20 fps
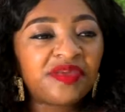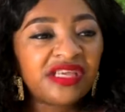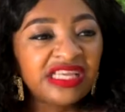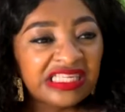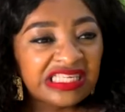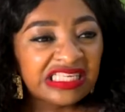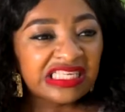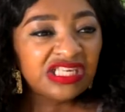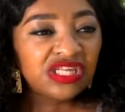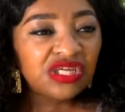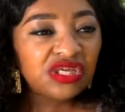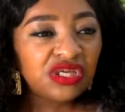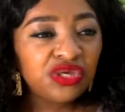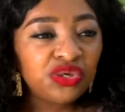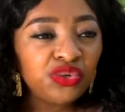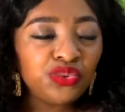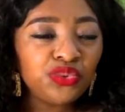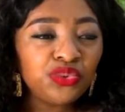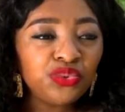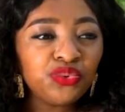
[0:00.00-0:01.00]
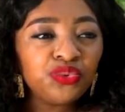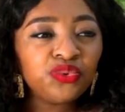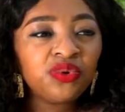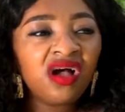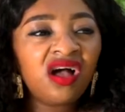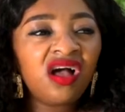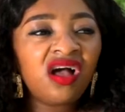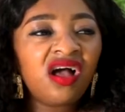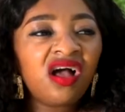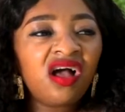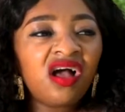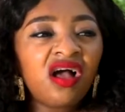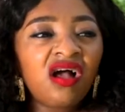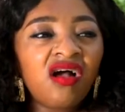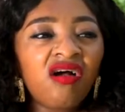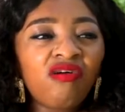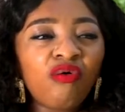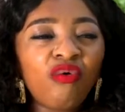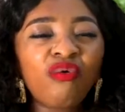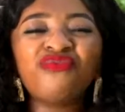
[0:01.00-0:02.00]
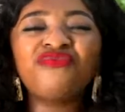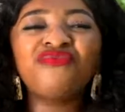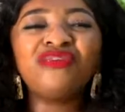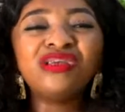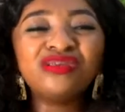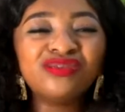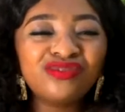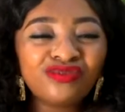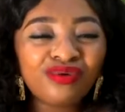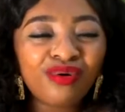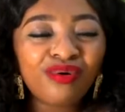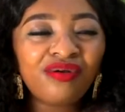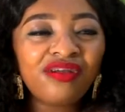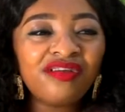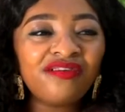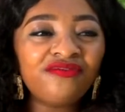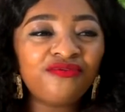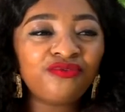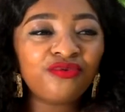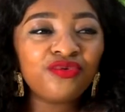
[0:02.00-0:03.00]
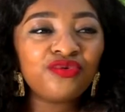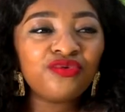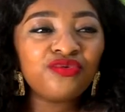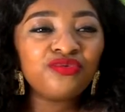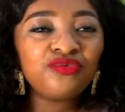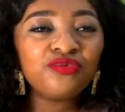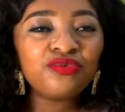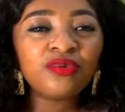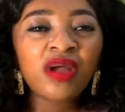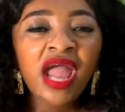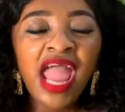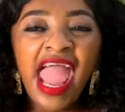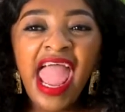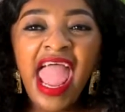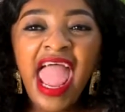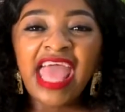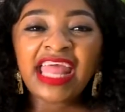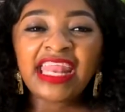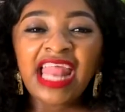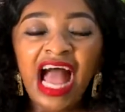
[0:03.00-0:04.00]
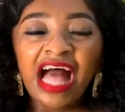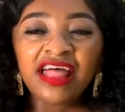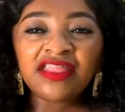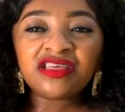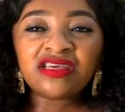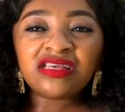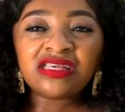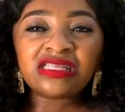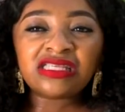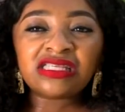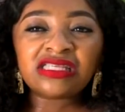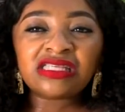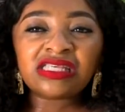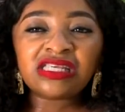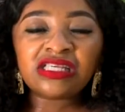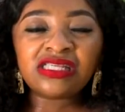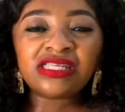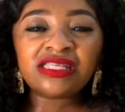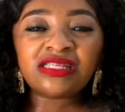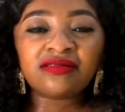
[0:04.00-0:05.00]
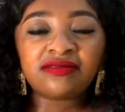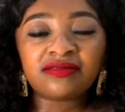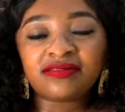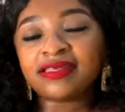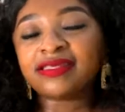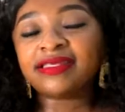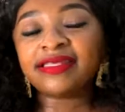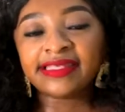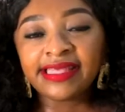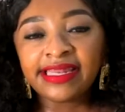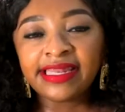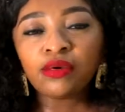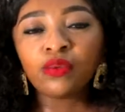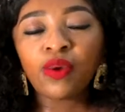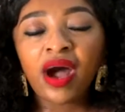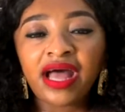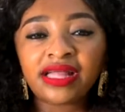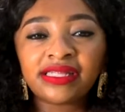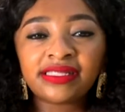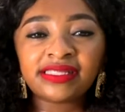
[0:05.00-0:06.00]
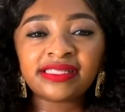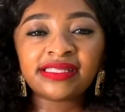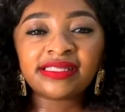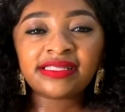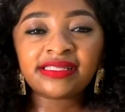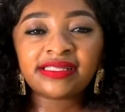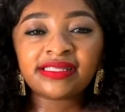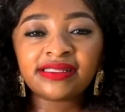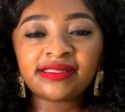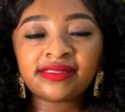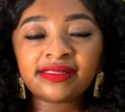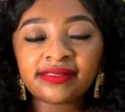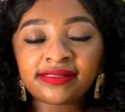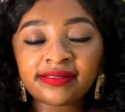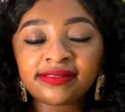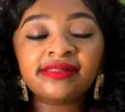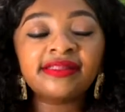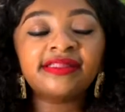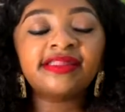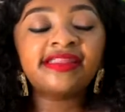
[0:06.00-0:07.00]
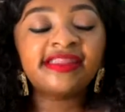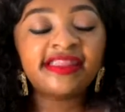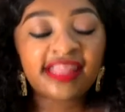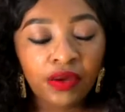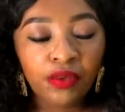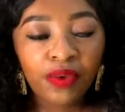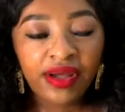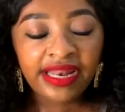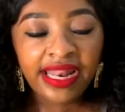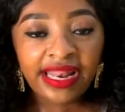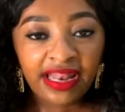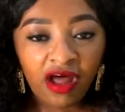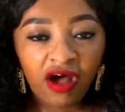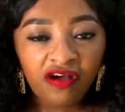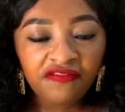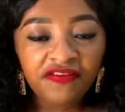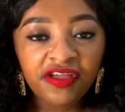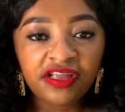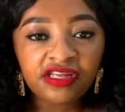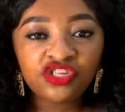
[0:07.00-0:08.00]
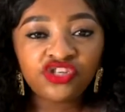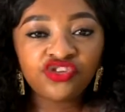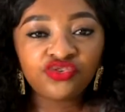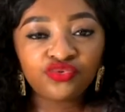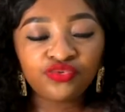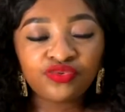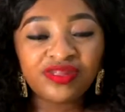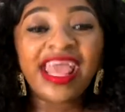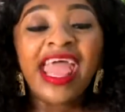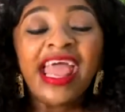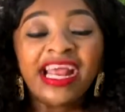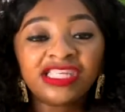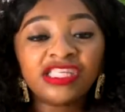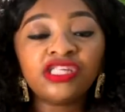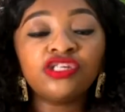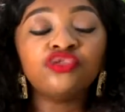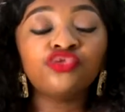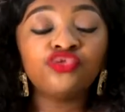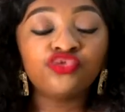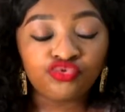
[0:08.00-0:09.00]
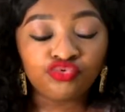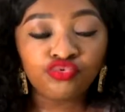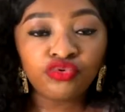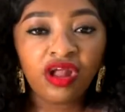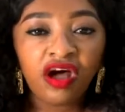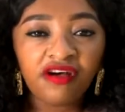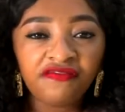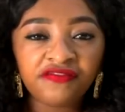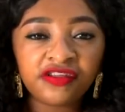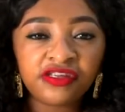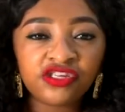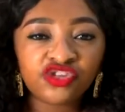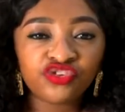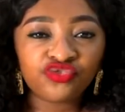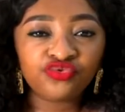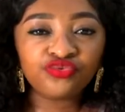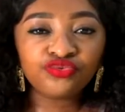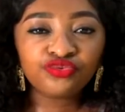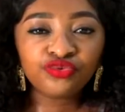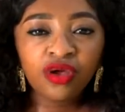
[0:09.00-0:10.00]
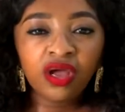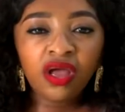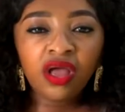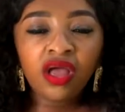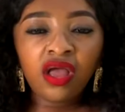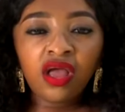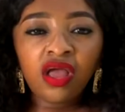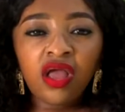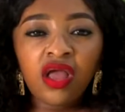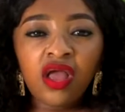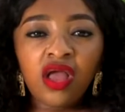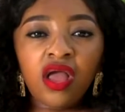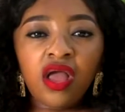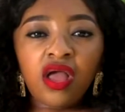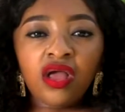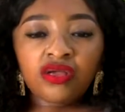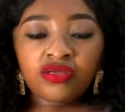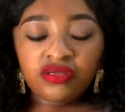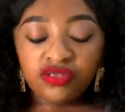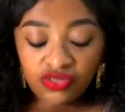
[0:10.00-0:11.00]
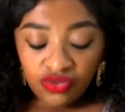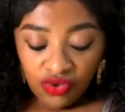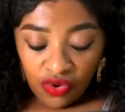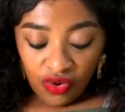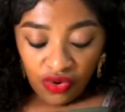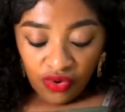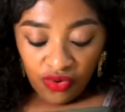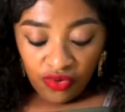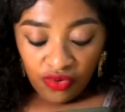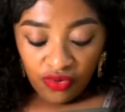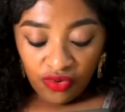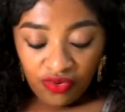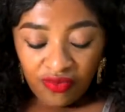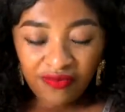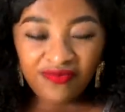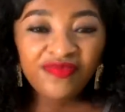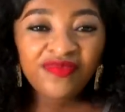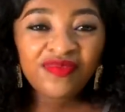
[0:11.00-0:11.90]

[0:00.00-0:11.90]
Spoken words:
pitying you or feeling sorry for you. And others, it's the silly ones, they want to laugh at you. They actually do laugh at you. So